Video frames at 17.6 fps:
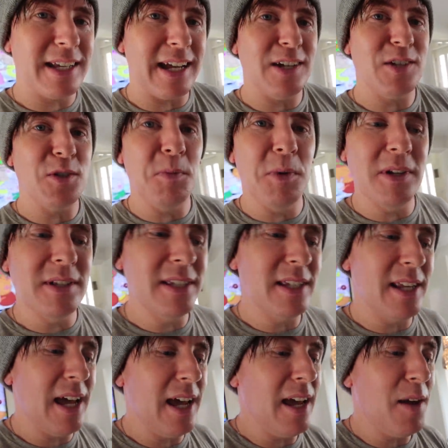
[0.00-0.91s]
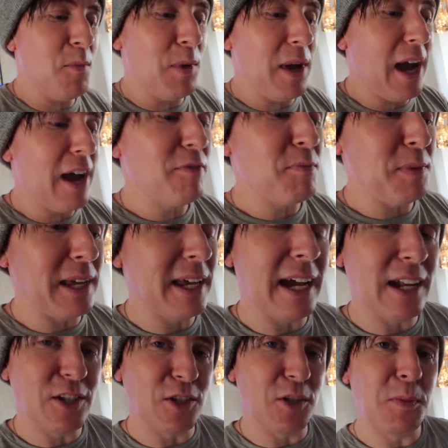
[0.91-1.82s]
to catch up on today, and we have been
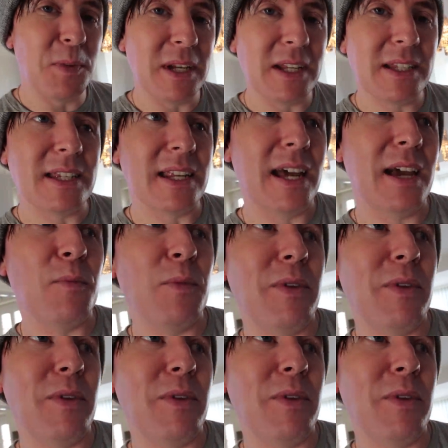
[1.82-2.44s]
catching up on it today,